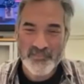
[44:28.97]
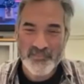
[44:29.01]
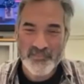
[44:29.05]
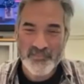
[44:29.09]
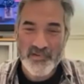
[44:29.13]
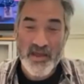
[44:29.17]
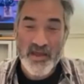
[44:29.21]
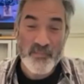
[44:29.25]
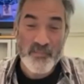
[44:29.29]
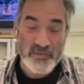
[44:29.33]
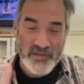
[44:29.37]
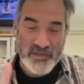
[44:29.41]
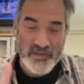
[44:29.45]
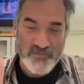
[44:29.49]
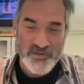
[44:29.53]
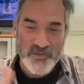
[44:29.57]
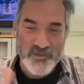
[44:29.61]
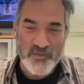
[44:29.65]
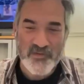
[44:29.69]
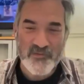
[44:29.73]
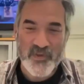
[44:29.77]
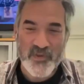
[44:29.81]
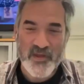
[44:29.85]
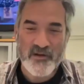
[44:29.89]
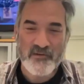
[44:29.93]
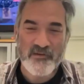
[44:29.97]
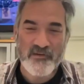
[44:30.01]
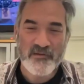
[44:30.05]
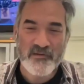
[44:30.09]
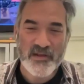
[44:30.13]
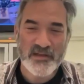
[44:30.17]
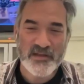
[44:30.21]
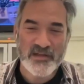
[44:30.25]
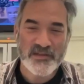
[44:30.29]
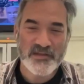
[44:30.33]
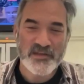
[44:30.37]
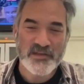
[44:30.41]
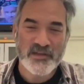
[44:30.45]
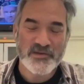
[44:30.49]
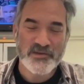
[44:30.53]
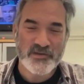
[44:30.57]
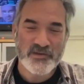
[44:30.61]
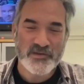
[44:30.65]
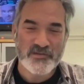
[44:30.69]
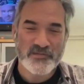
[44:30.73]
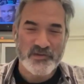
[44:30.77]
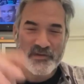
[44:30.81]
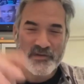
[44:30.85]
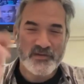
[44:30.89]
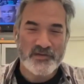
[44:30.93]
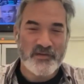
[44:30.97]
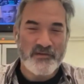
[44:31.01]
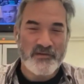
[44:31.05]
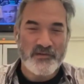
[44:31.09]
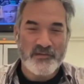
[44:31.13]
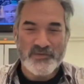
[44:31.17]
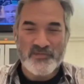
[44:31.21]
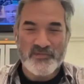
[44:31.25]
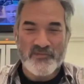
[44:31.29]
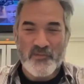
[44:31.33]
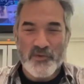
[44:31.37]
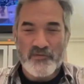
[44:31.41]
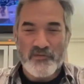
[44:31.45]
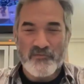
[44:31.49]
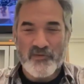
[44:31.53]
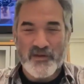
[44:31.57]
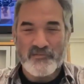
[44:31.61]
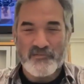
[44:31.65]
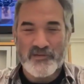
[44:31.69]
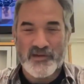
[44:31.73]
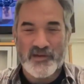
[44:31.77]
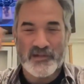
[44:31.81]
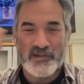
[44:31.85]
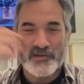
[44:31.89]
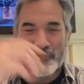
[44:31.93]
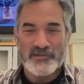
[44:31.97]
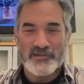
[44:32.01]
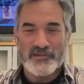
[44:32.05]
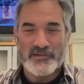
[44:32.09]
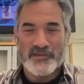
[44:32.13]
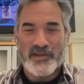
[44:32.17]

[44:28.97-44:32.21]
I believe she would have made her own anesthesia if she had known it was $45.